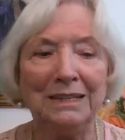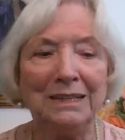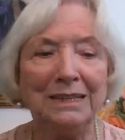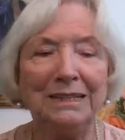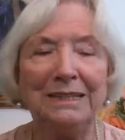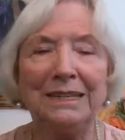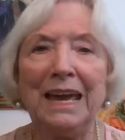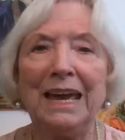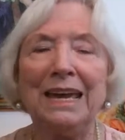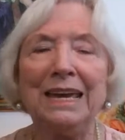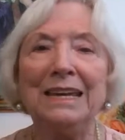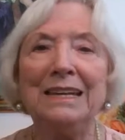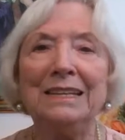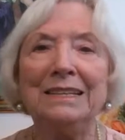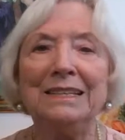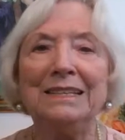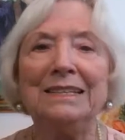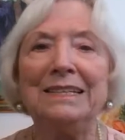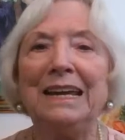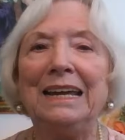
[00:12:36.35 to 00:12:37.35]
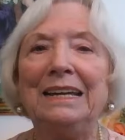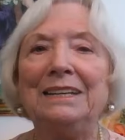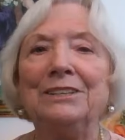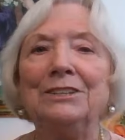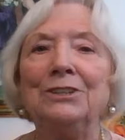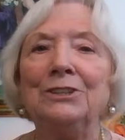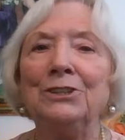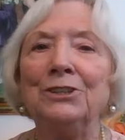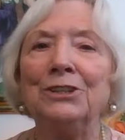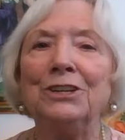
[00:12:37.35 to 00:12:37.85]
Today is the day
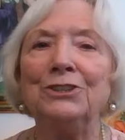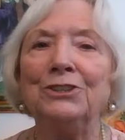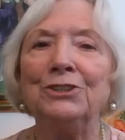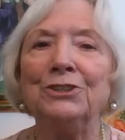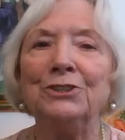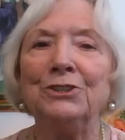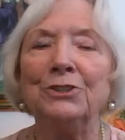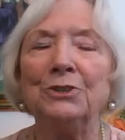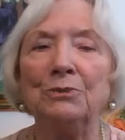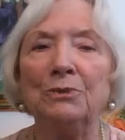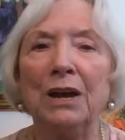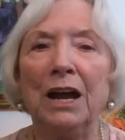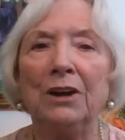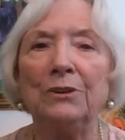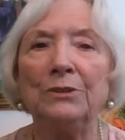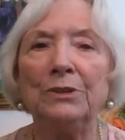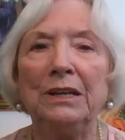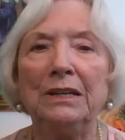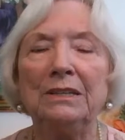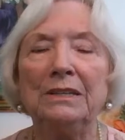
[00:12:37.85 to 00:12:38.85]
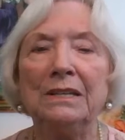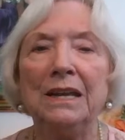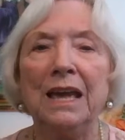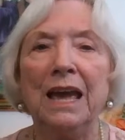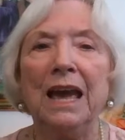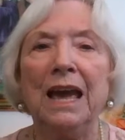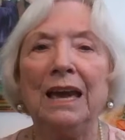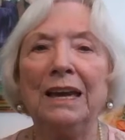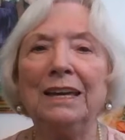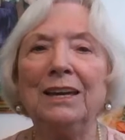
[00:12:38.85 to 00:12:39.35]
to look at your surroundings
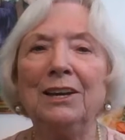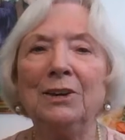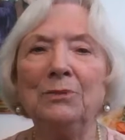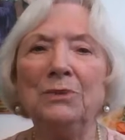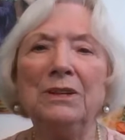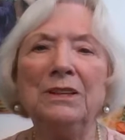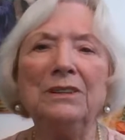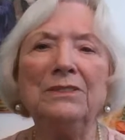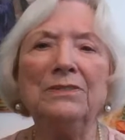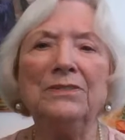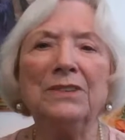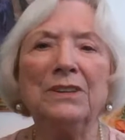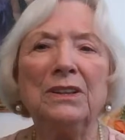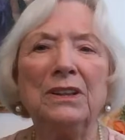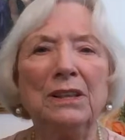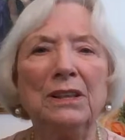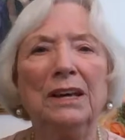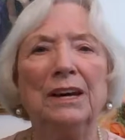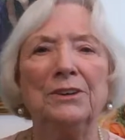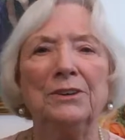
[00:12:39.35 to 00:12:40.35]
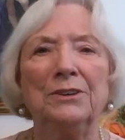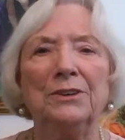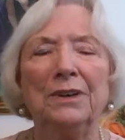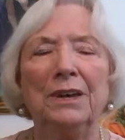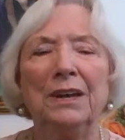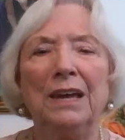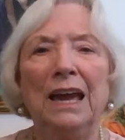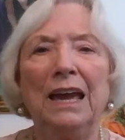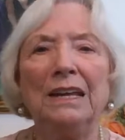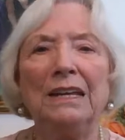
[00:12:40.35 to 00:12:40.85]
and get rid of clutter,
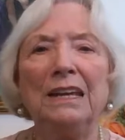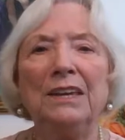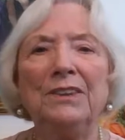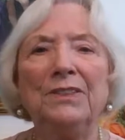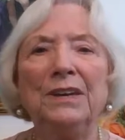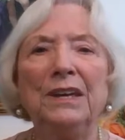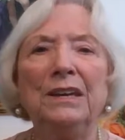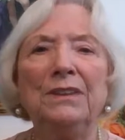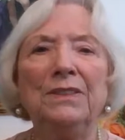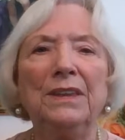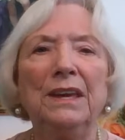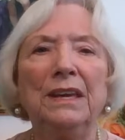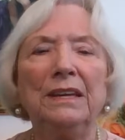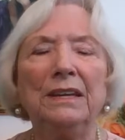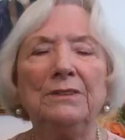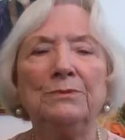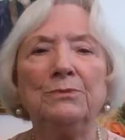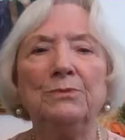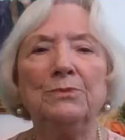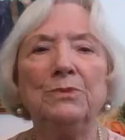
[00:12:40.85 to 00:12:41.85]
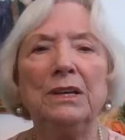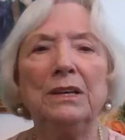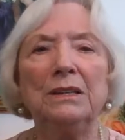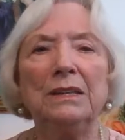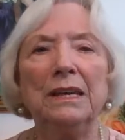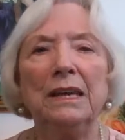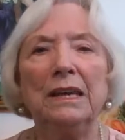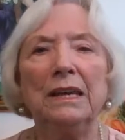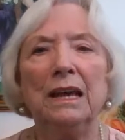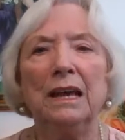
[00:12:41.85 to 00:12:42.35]
anything that is
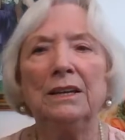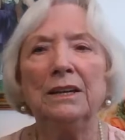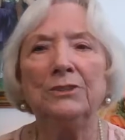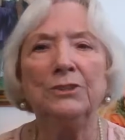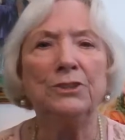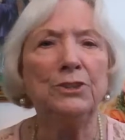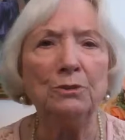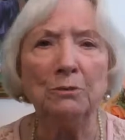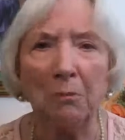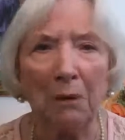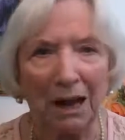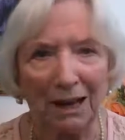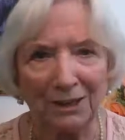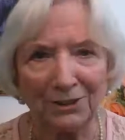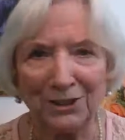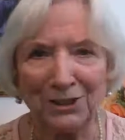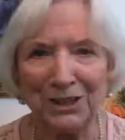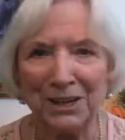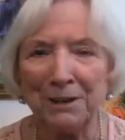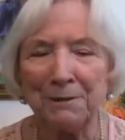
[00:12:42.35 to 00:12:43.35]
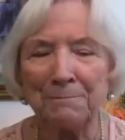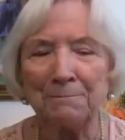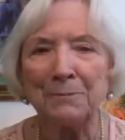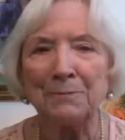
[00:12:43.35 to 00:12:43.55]
really too much.